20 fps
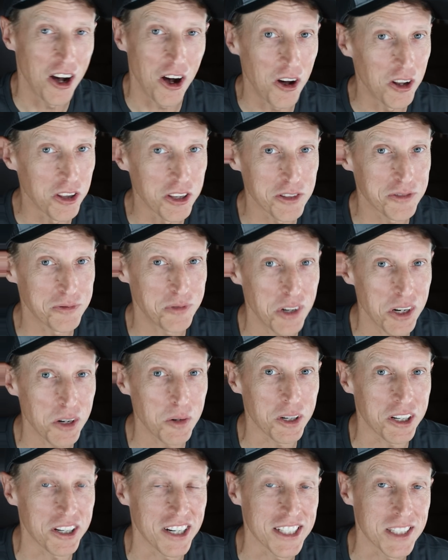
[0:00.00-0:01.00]
All those
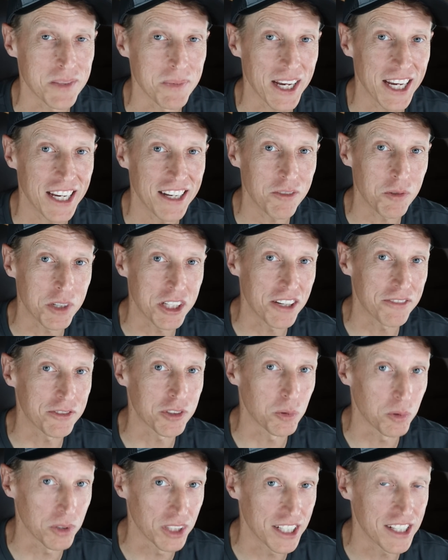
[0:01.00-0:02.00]
FOIA requests, man, when you have
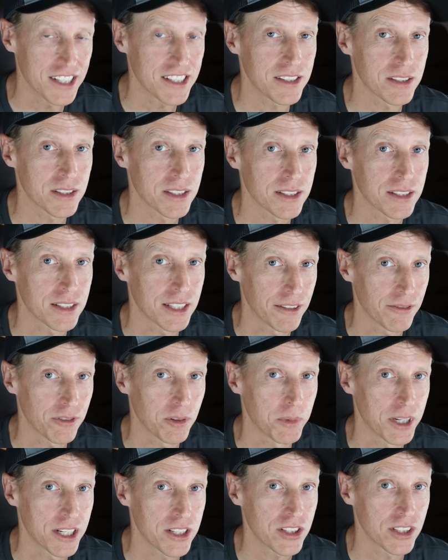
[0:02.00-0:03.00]
to release the
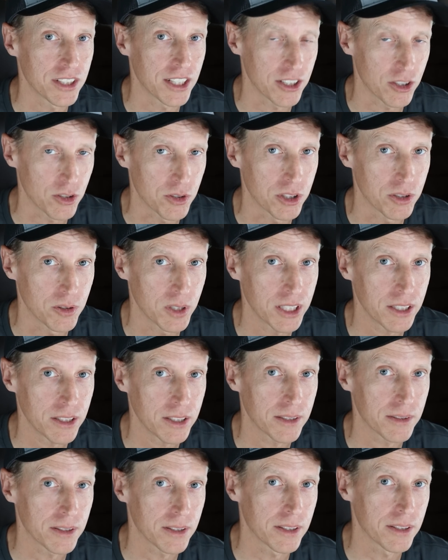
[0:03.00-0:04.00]
information that you're doing
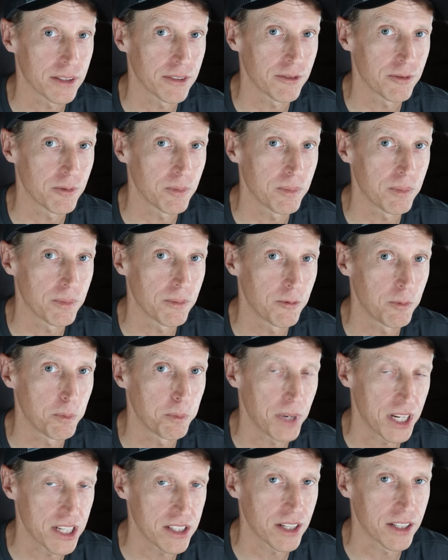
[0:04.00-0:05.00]

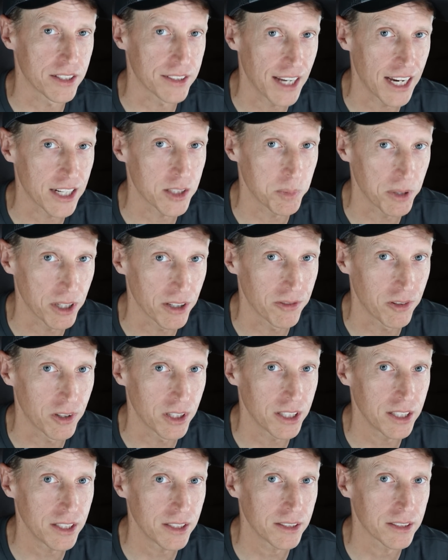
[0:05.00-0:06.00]
based on taxpayer
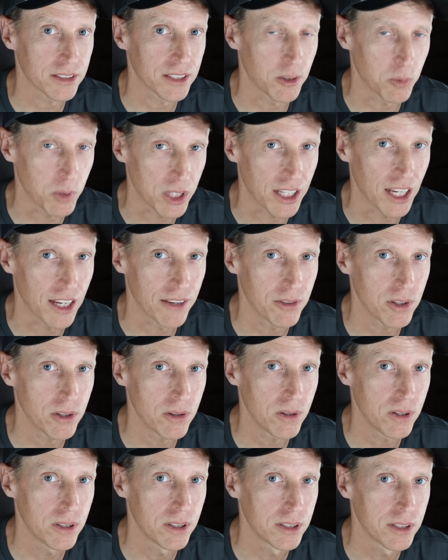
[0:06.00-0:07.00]
funding that we gave
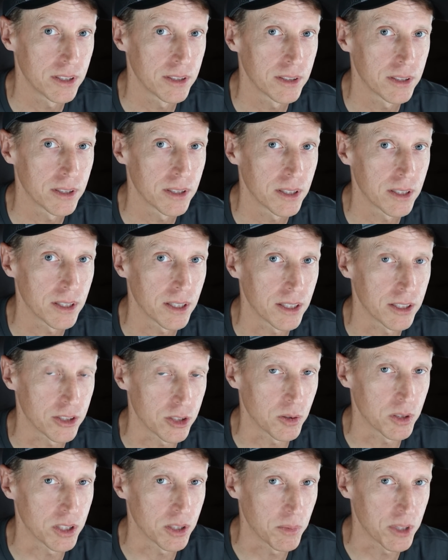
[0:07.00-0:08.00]
you and
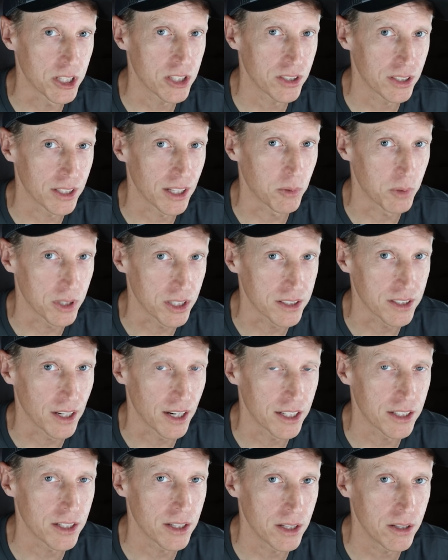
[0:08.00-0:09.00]
doing the mission that we
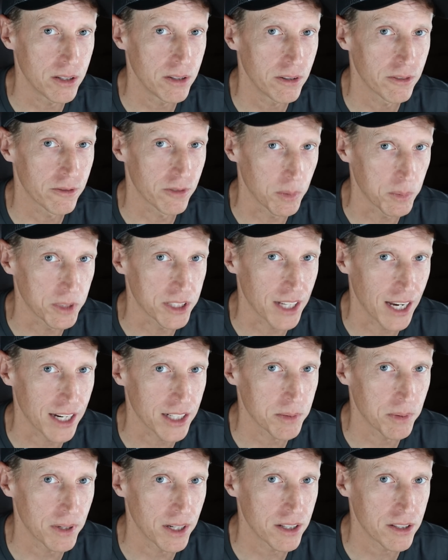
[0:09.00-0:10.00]
assigned to you from the
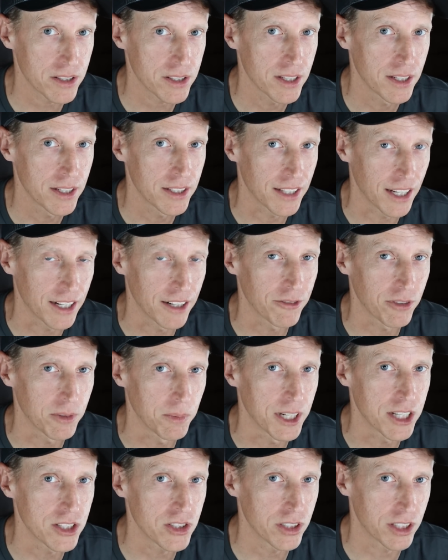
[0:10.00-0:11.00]
taxpayers, that
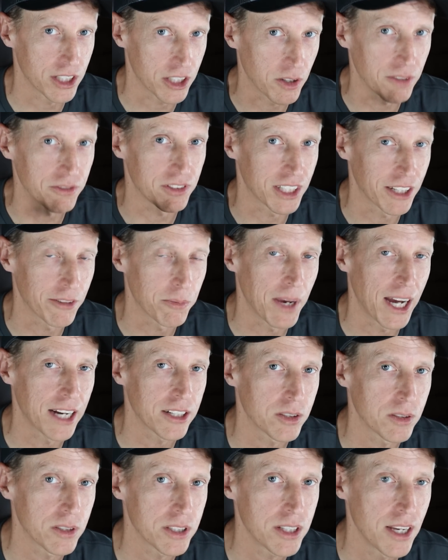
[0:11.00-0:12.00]
information that you have to give
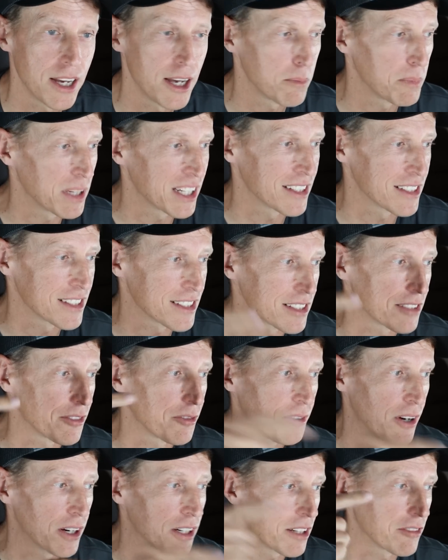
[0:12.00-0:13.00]
back to us because it's a
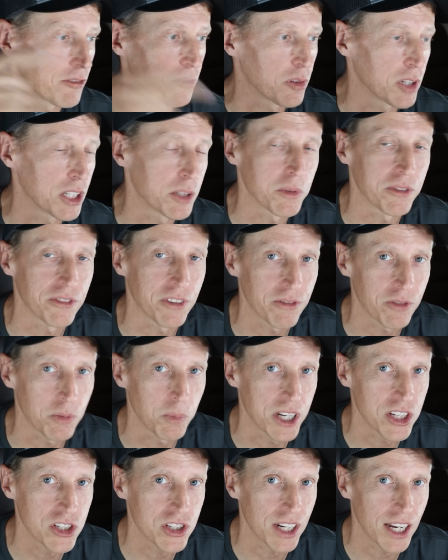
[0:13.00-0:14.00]
fucking Freedom of
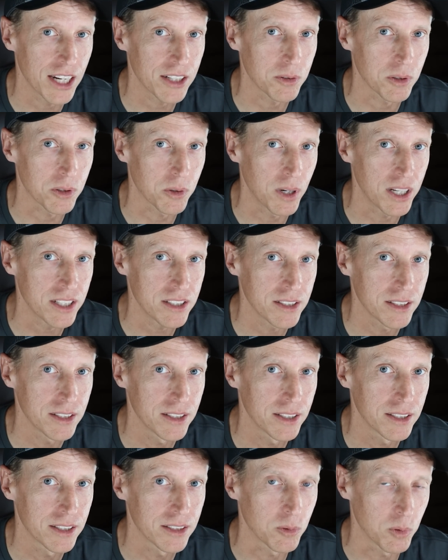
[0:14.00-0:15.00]
Information Act request
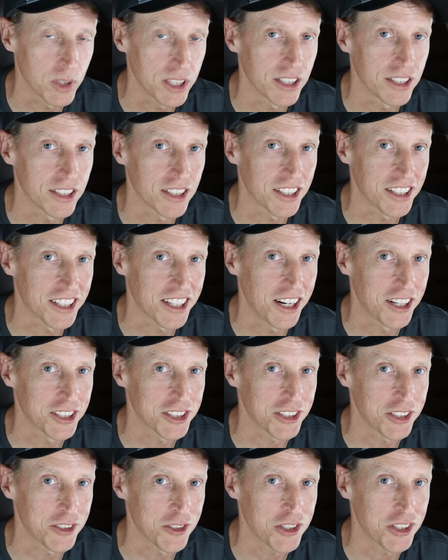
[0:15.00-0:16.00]
written into the
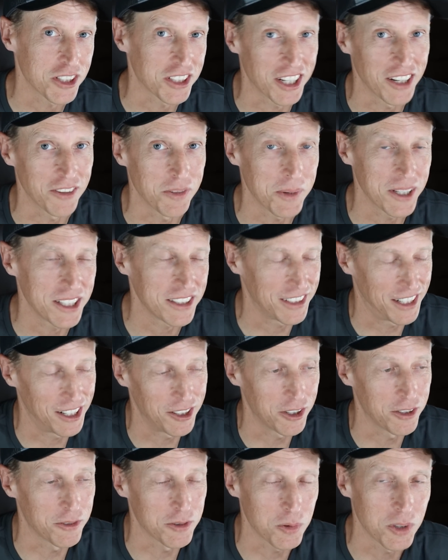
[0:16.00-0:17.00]
Constitution, government. I
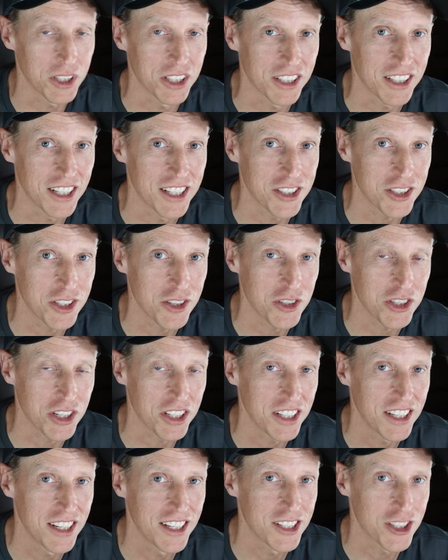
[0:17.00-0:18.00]
don't know if it's written in the
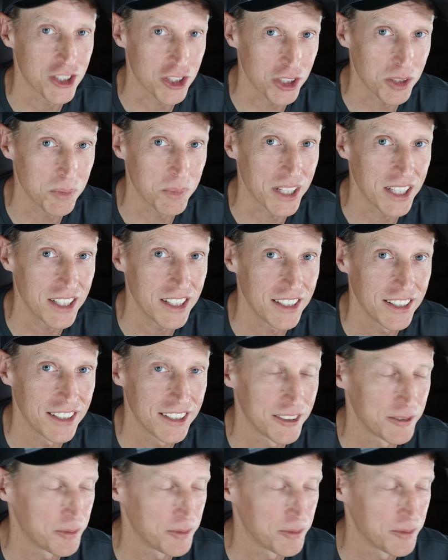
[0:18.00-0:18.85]
Constitution, should be,